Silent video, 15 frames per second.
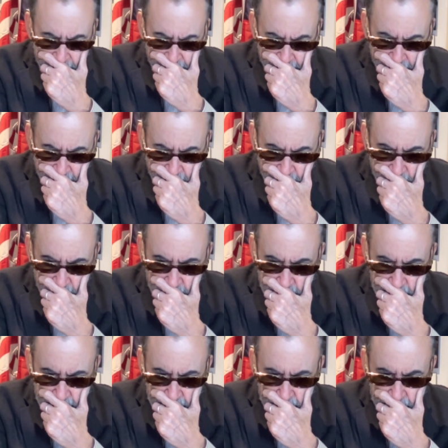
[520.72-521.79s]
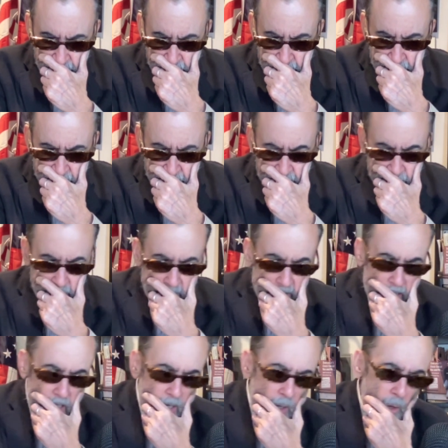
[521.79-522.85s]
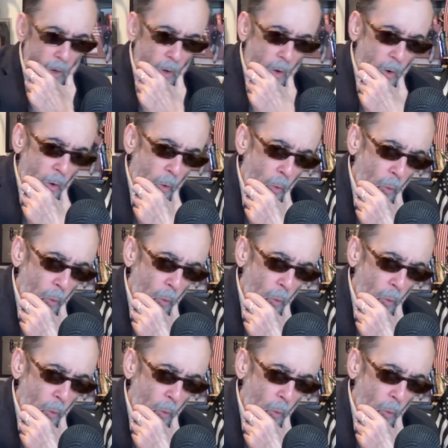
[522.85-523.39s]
[no speech]